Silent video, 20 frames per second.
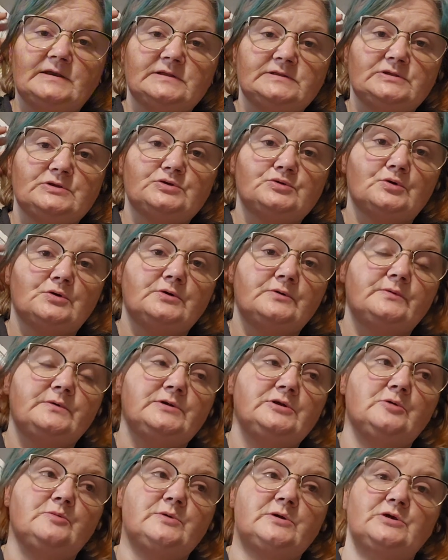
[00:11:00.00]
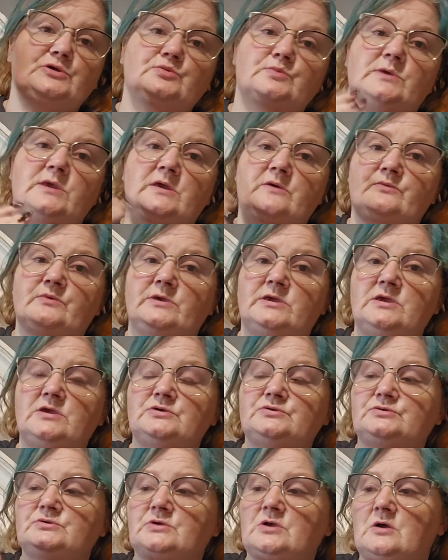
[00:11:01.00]
it's a shorter video because we have
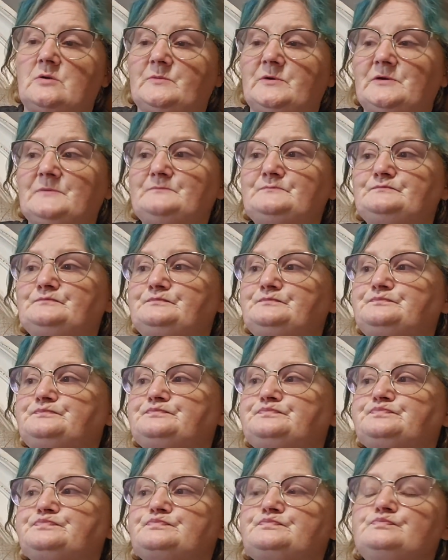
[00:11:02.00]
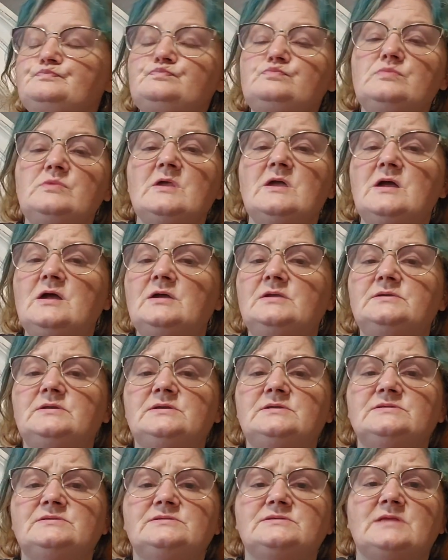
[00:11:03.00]
vacation coming. And
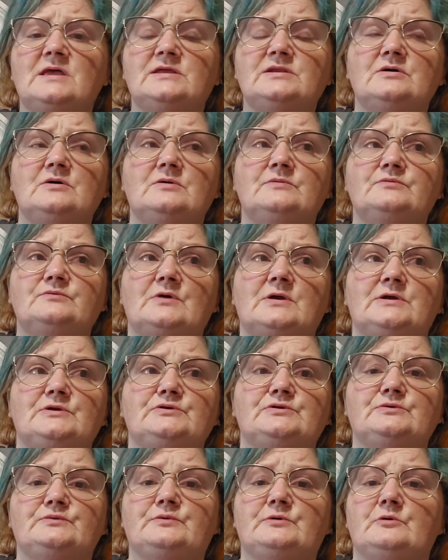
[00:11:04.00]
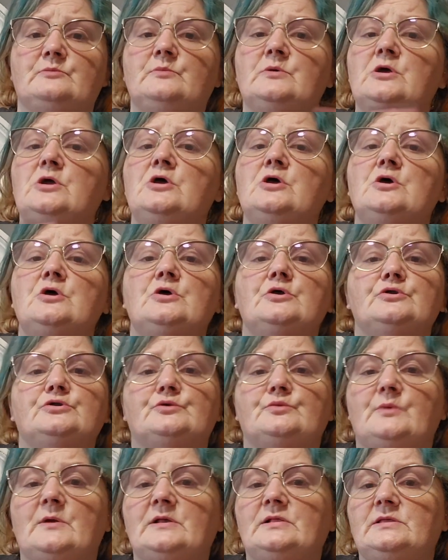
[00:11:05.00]
instead of trying to film
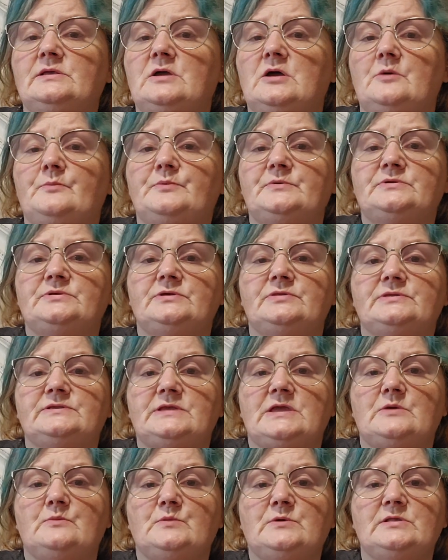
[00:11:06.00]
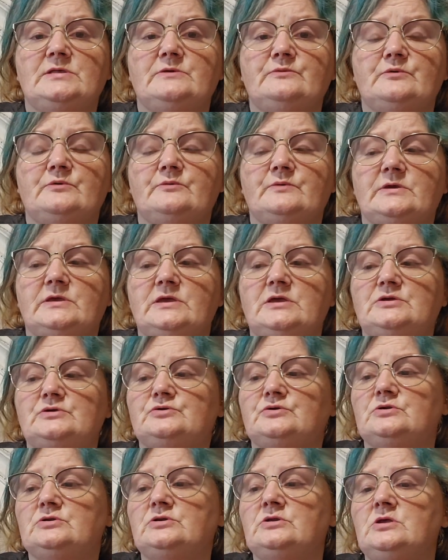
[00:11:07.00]
directly up until the time we leave for
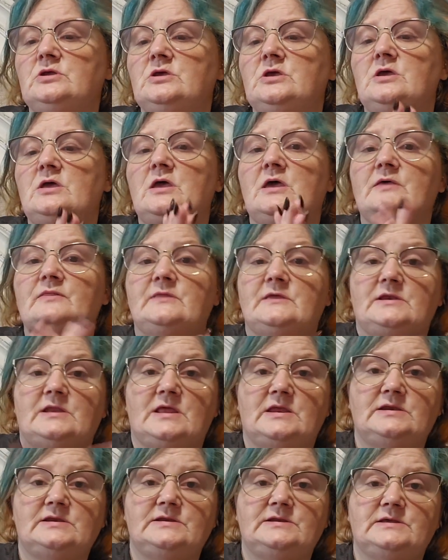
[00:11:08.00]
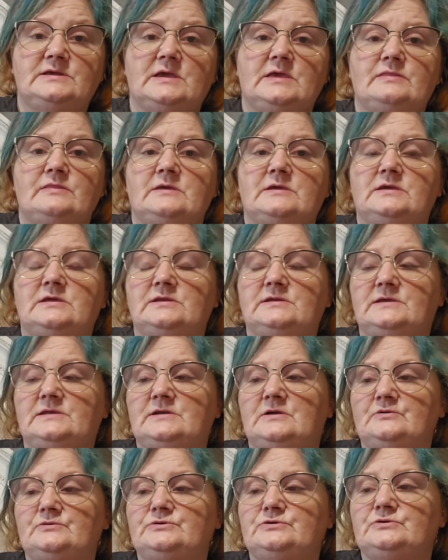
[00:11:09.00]
vacation and then editing and then getting it
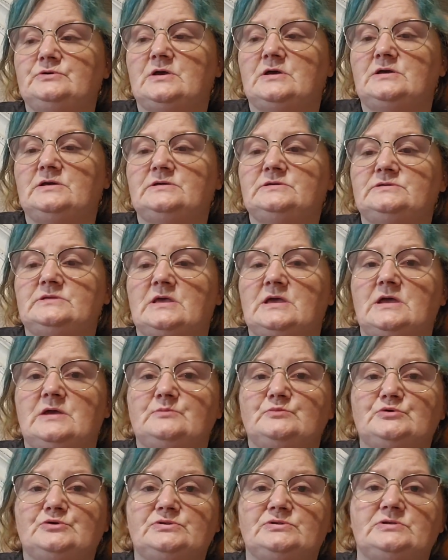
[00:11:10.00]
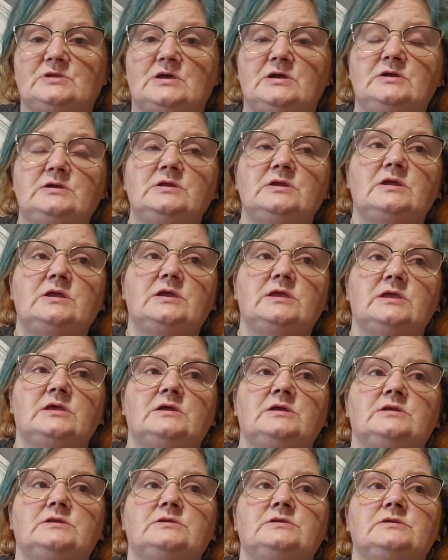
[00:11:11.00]
out to you guys, I'm just not.
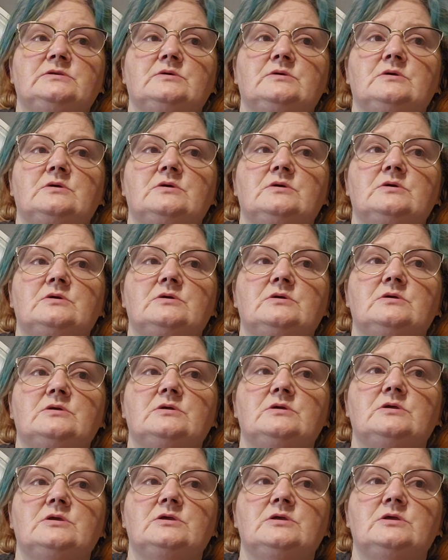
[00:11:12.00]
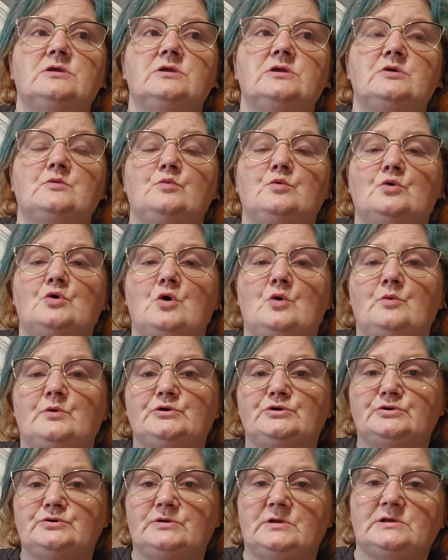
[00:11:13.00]
And it will go
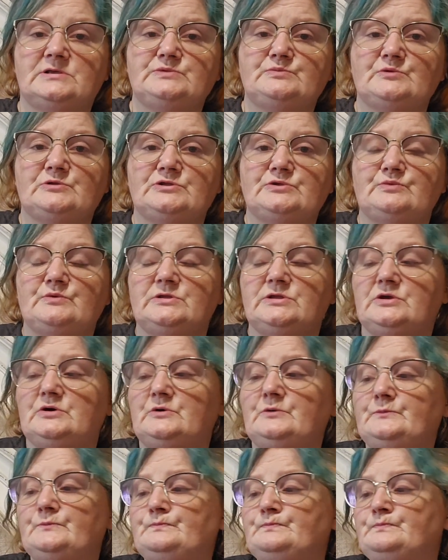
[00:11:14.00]
into next month's video.